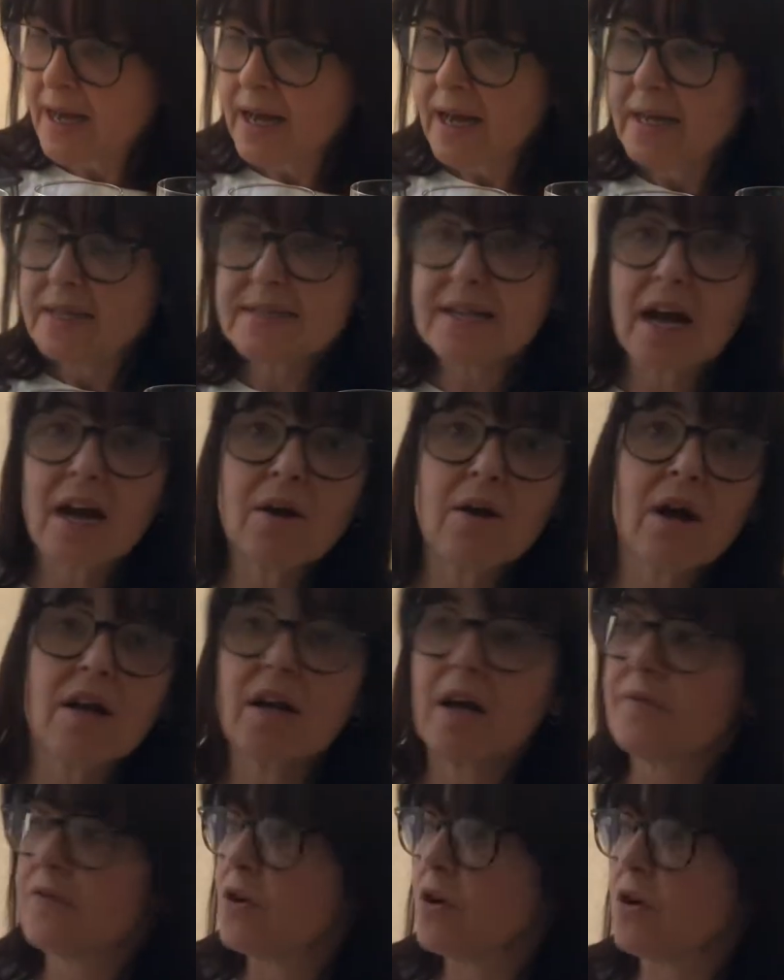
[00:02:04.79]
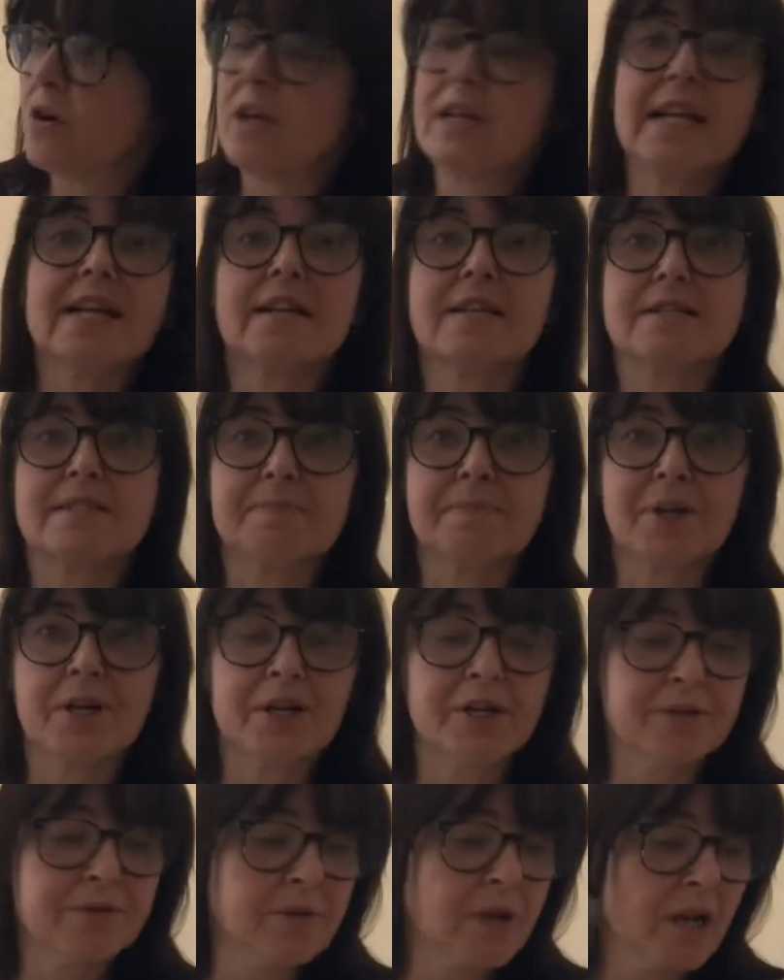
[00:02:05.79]
So, and I've got a little
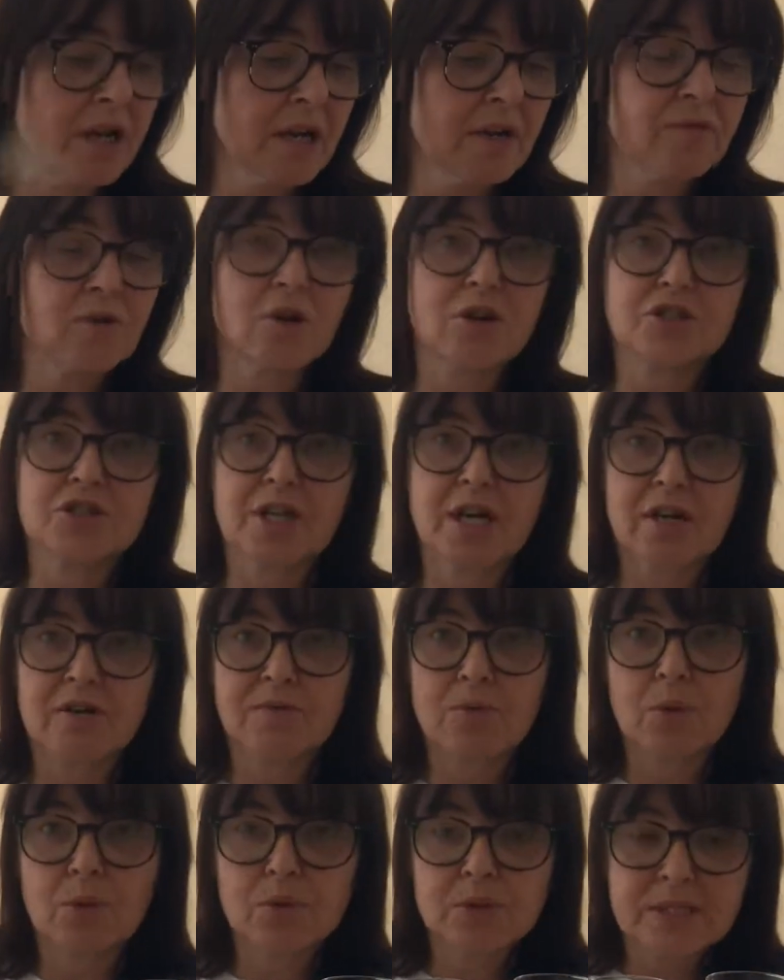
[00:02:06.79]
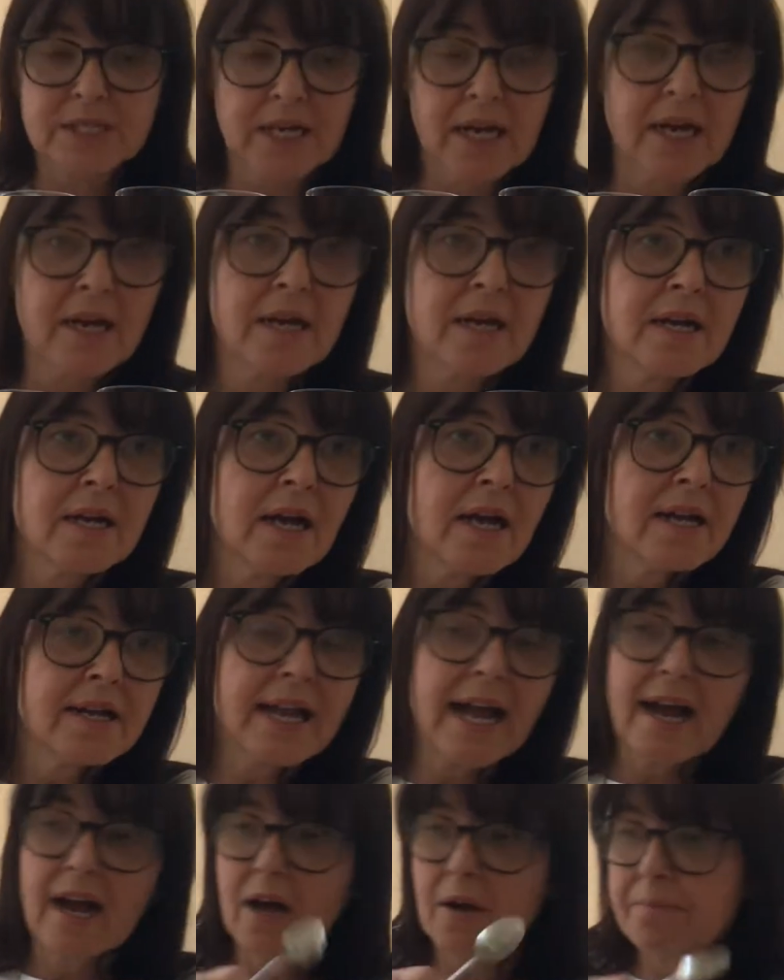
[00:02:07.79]
spoon and I've got a jug of water.
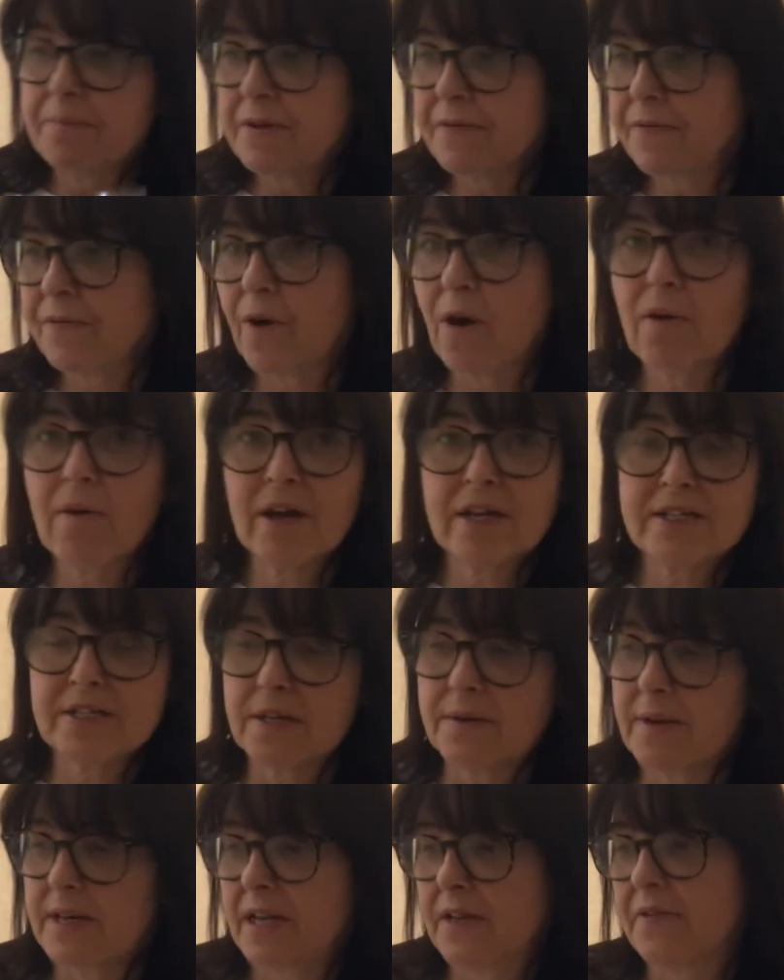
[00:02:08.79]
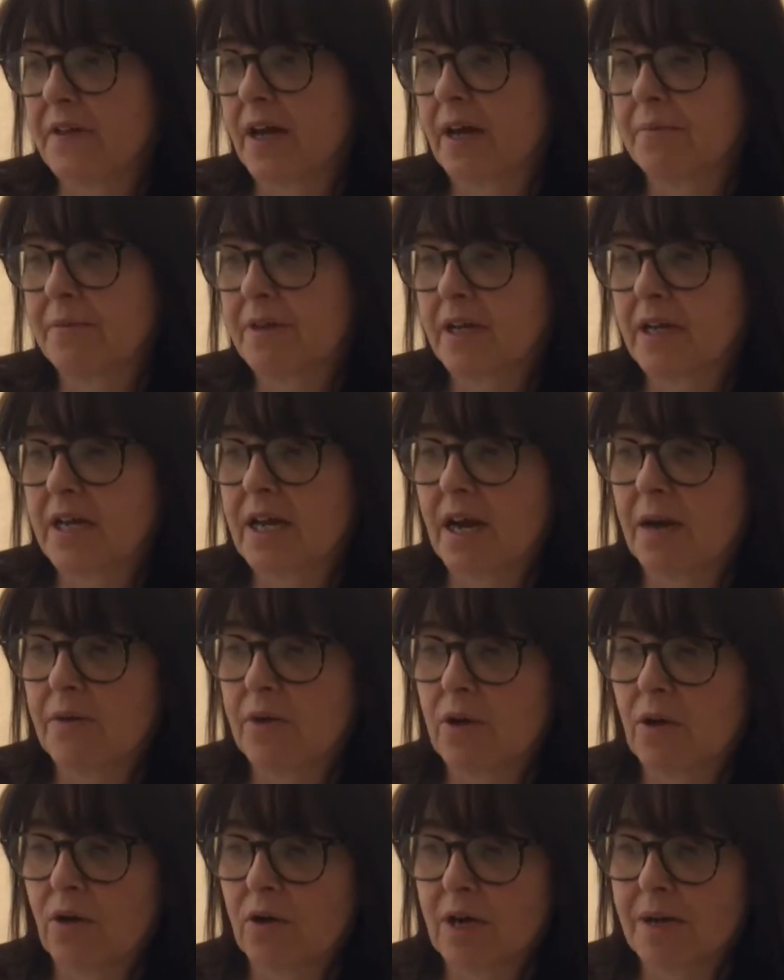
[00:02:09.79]
Now, before I do anything, I'm going to go
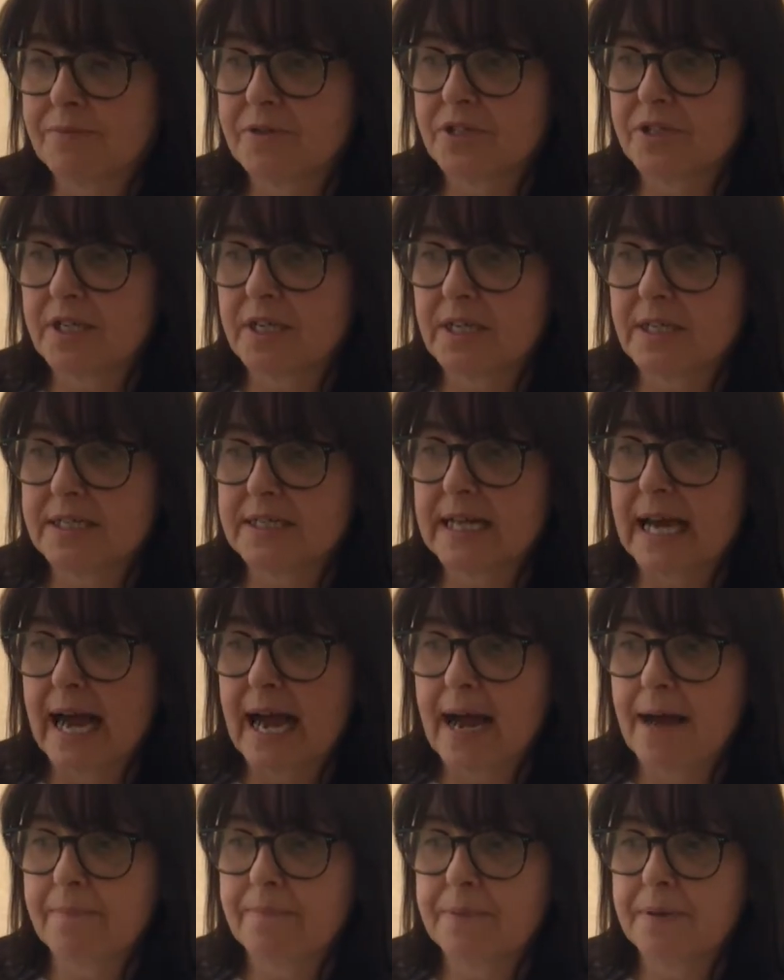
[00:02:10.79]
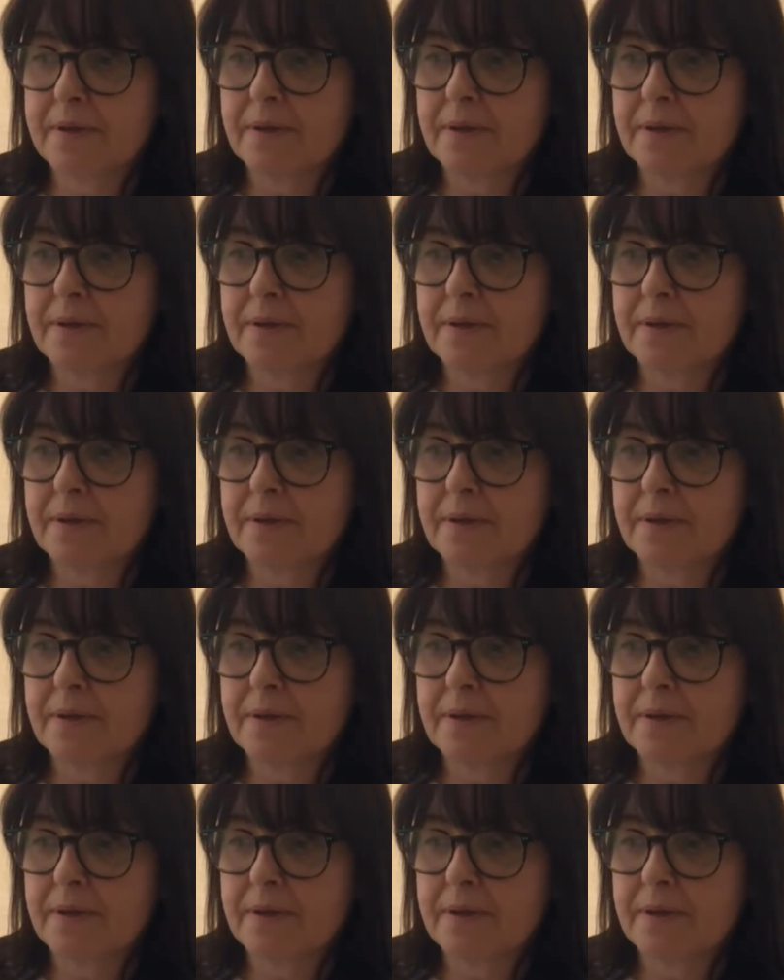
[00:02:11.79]
along, I'm just going to tap.